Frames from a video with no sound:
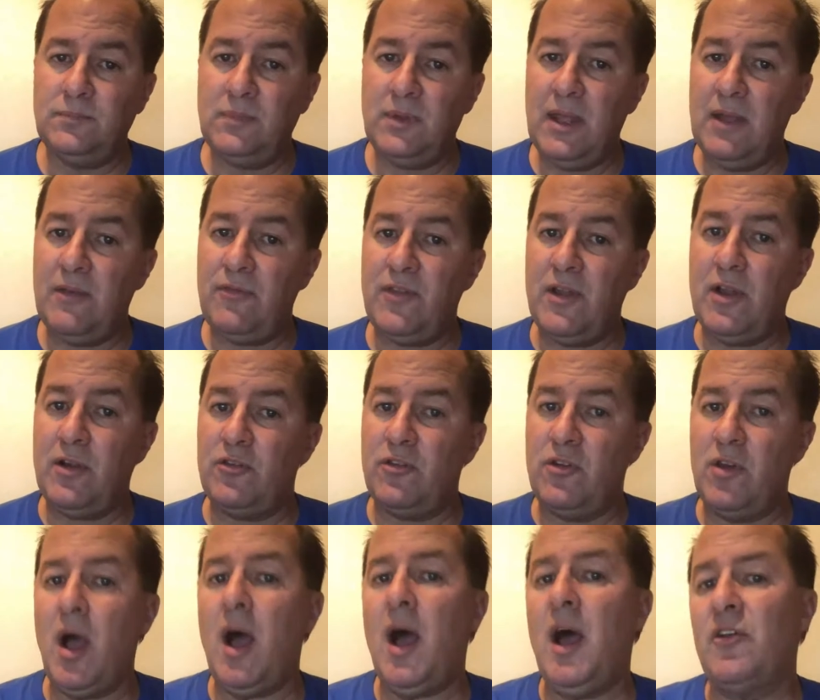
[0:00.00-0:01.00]
If there's
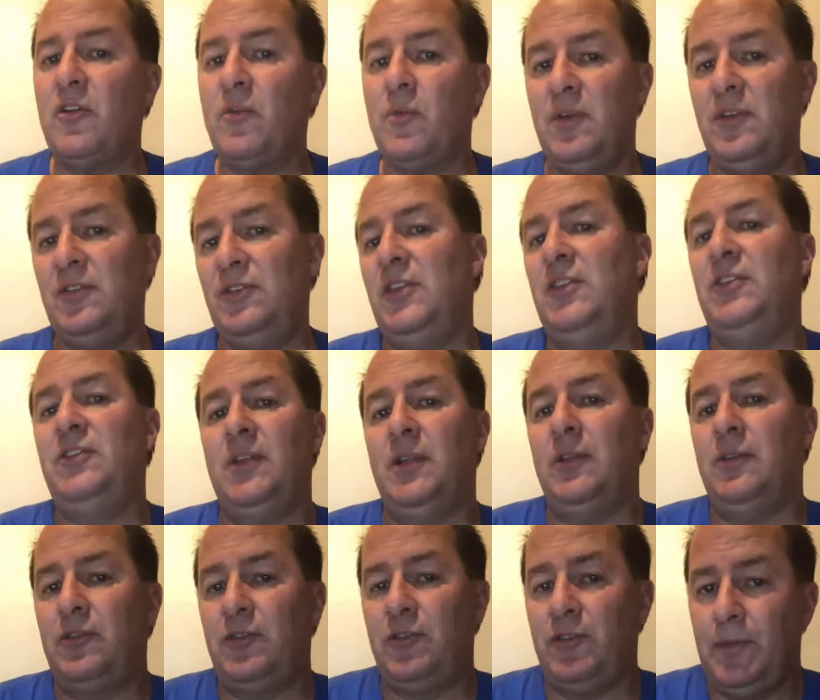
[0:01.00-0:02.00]
not
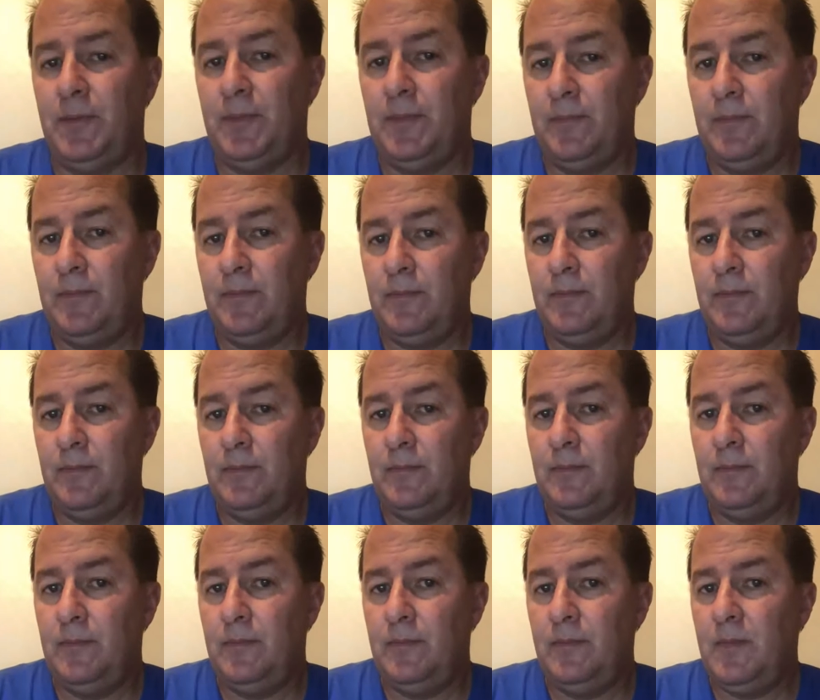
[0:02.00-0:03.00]
resistance,
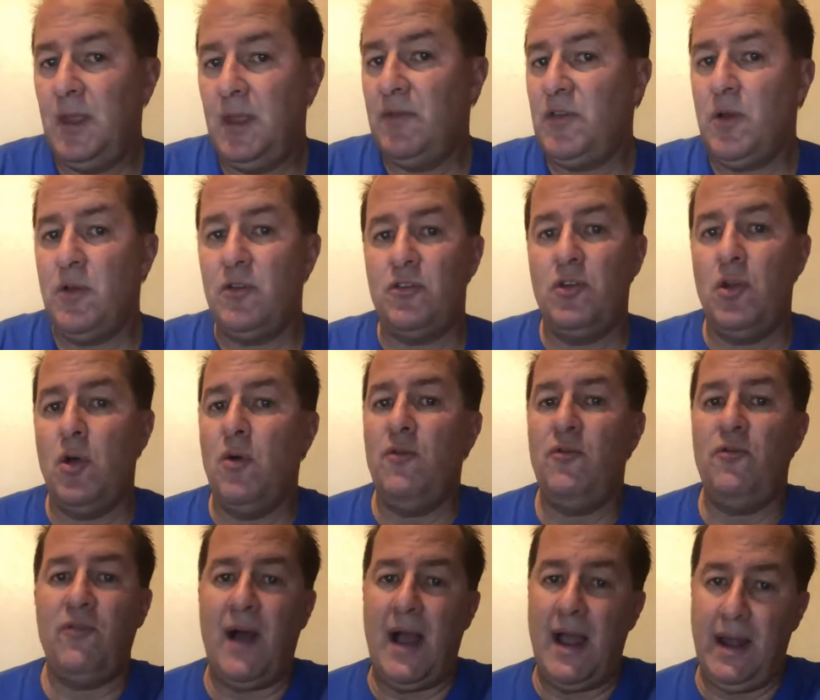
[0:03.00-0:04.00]
if there's no
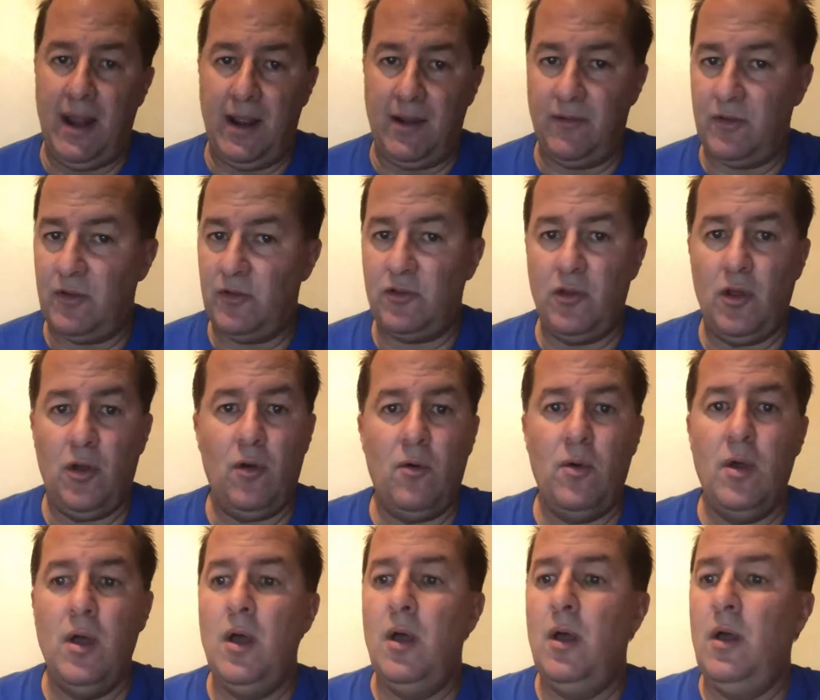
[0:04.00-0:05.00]
fighting, if there's no
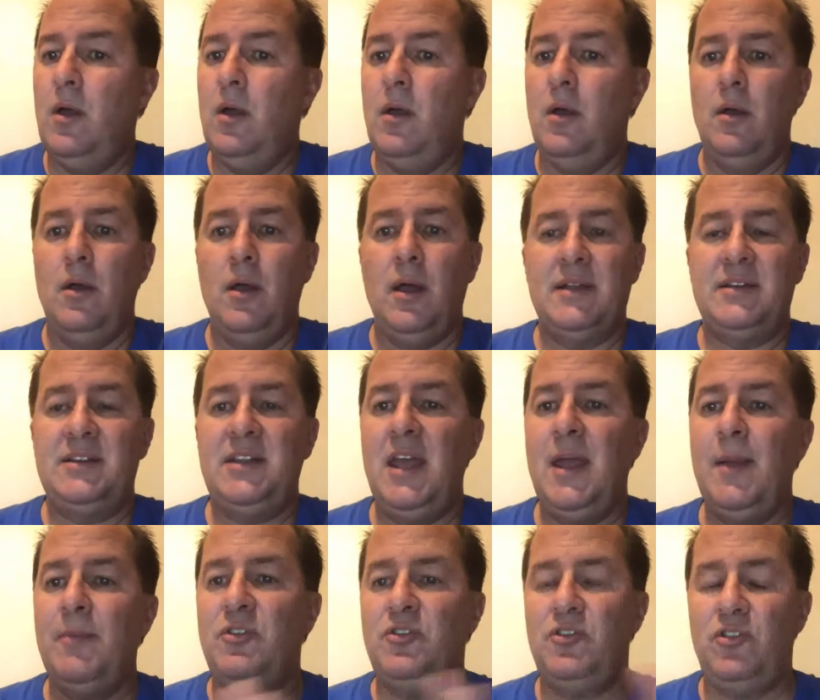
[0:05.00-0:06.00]

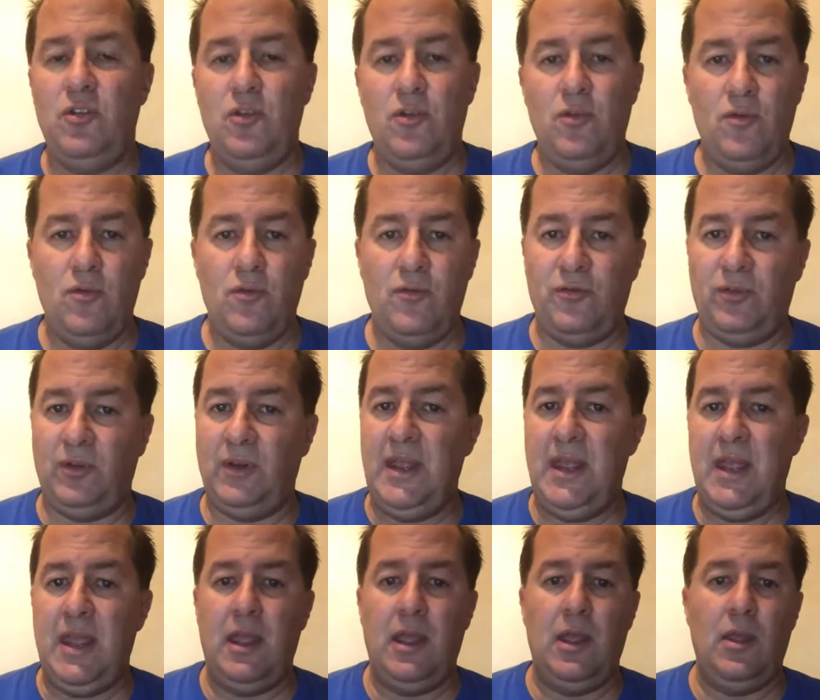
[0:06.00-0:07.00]
attempt to
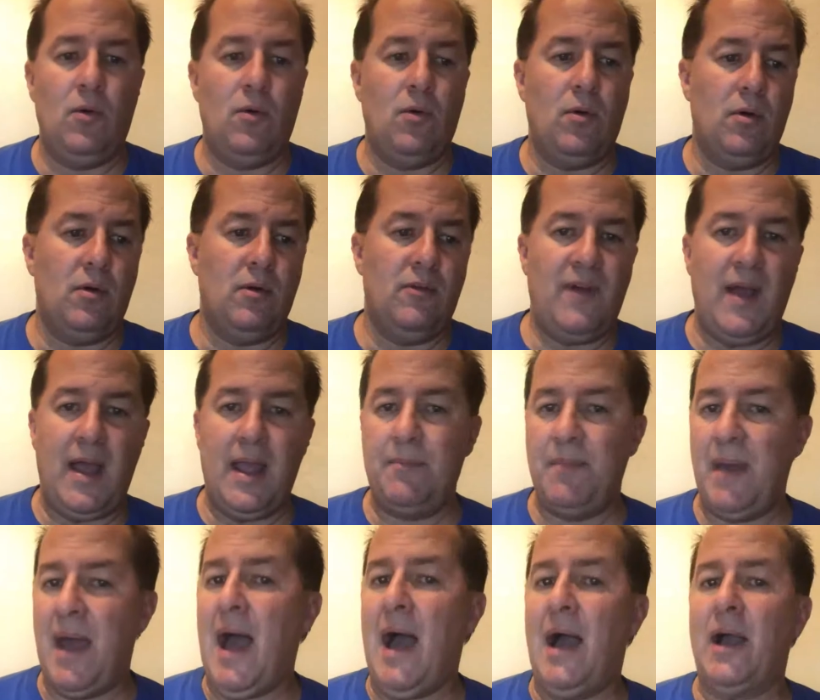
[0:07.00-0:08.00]
flee or fight
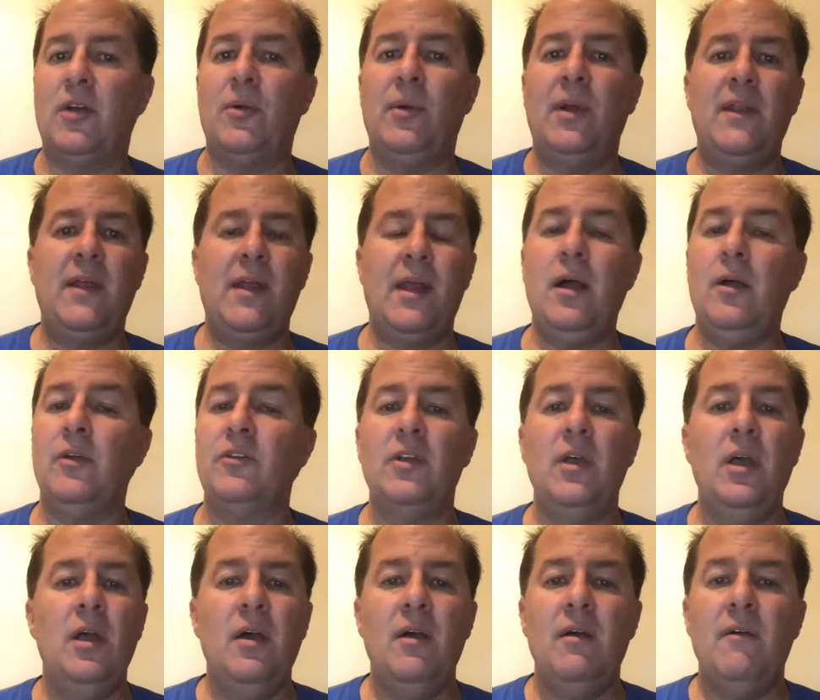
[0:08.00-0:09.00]
back or anything else,
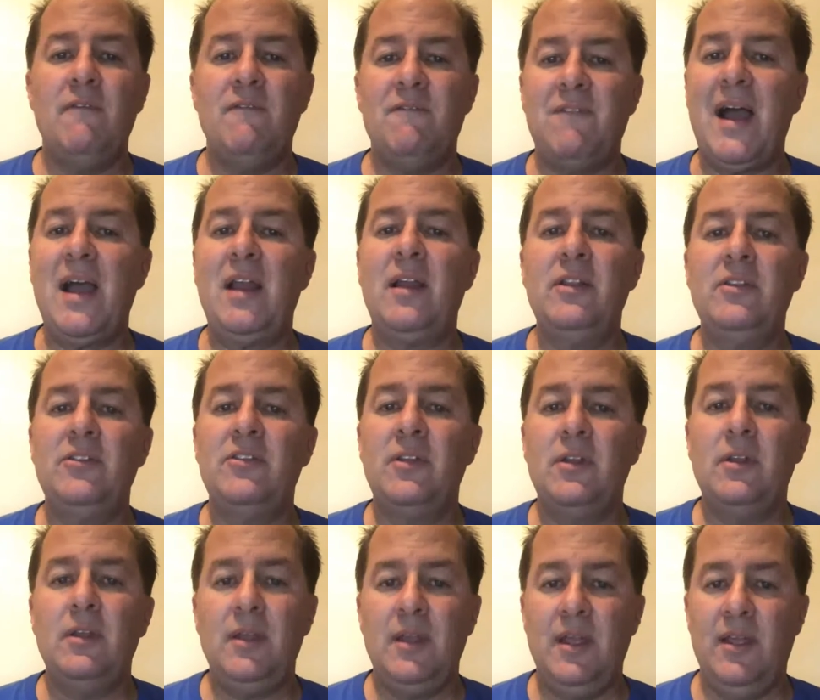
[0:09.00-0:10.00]
violence
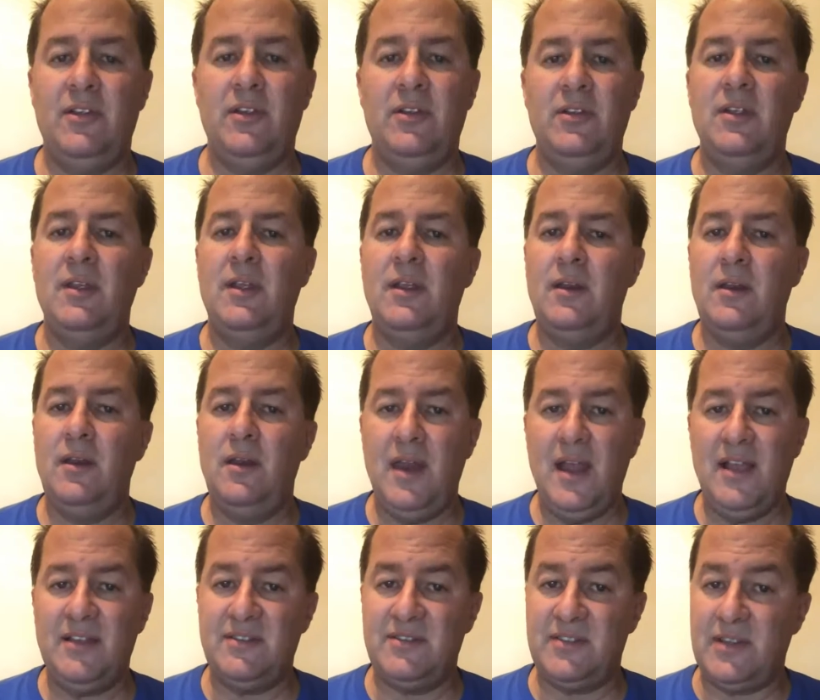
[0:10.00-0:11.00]
isn't
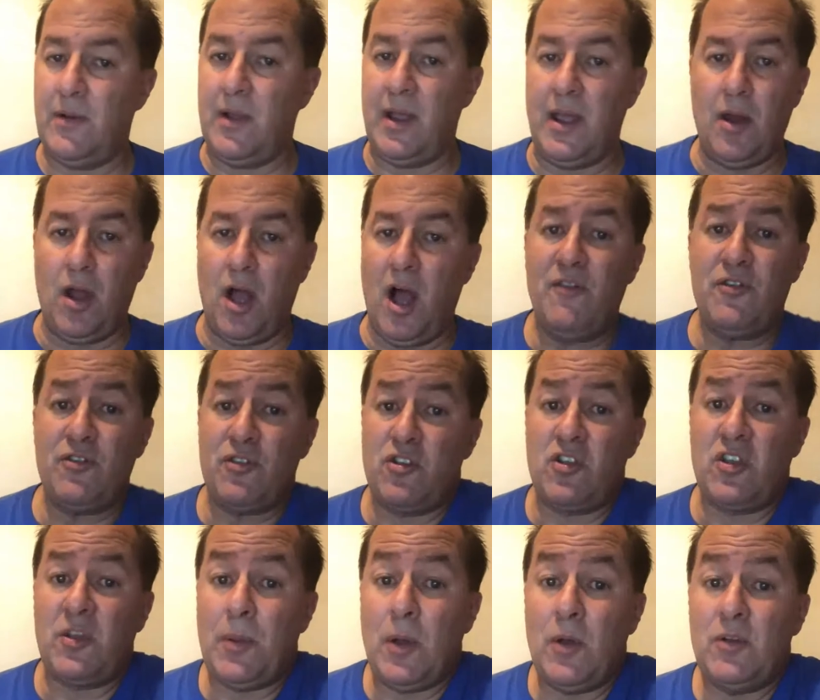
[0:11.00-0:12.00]
necessary. And officers
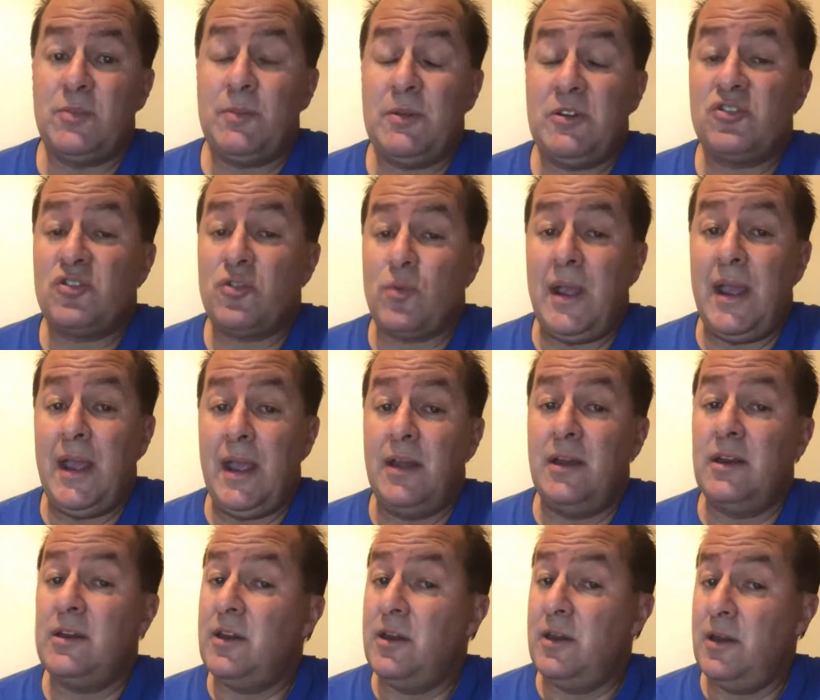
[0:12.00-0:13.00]
are supposed to be
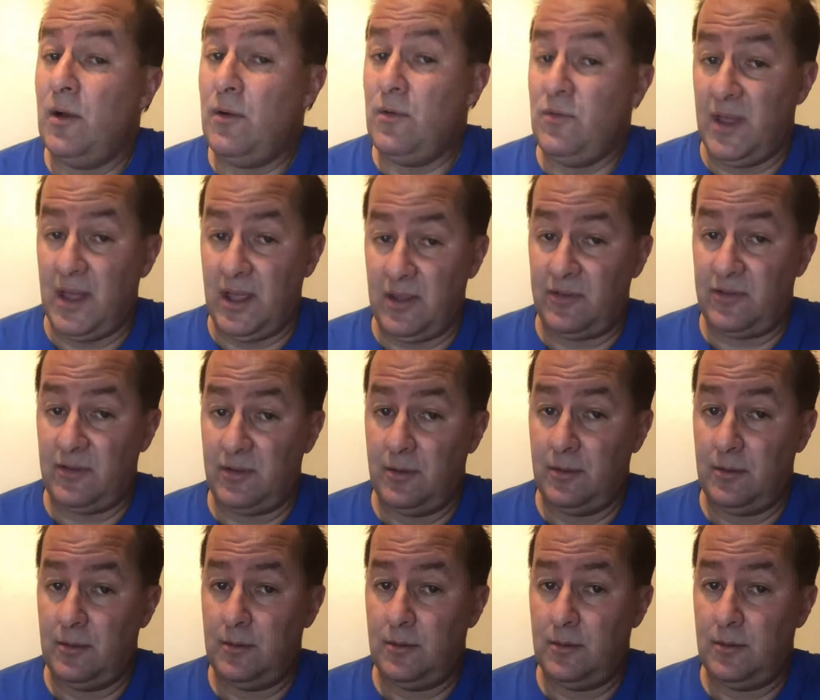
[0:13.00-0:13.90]
trained to know this.